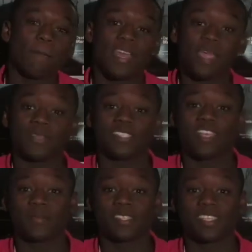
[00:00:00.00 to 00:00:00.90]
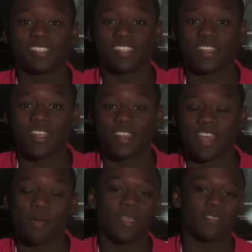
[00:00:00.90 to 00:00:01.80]
My name is Thomas Keys III, and
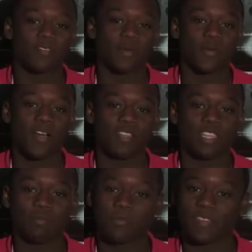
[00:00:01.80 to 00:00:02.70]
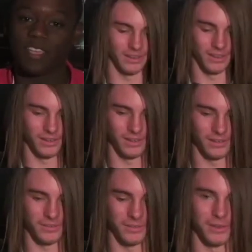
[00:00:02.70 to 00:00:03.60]
I made the film called Leap of Faith. Uh,
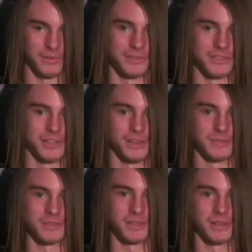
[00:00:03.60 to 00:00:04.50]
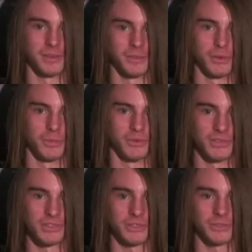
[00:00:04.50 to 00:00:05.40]
my name is James, and my movie
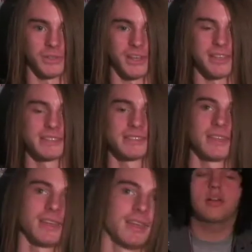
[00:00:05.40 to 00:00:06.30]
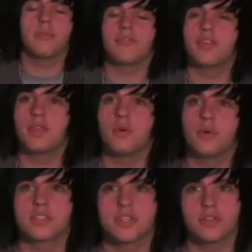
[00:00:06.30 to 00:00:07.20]
is called Rats. Uh, my video
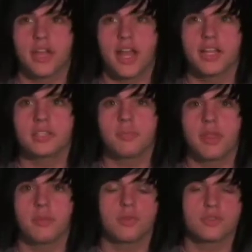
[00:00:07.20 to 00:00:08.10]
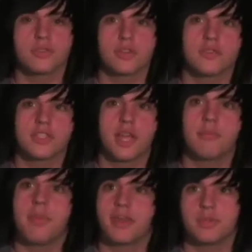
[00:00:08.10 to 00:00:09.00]
was Such Great Heights by the Postal Service. I
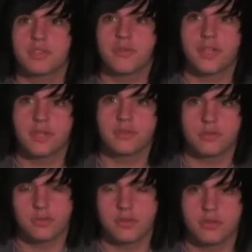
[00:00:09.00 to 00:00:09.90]
made a music video to the